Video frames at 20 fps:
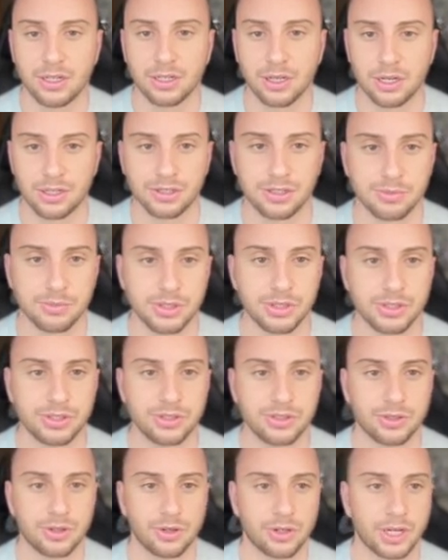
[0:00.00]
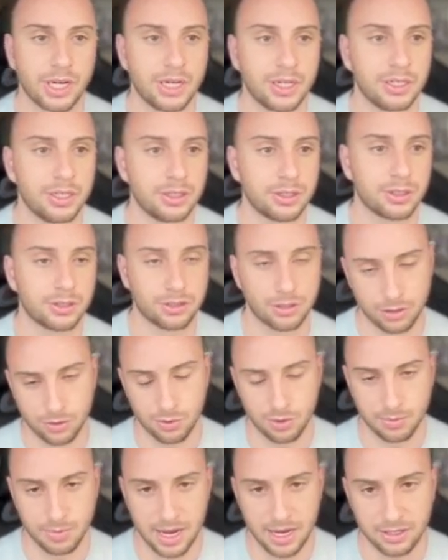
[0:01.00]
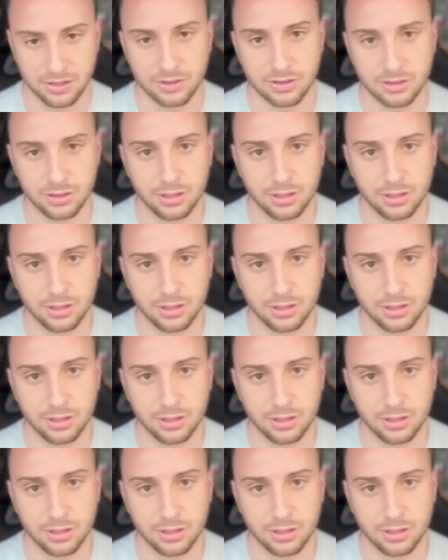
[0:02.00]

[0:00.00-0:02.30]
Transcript: customers, okay, current or past.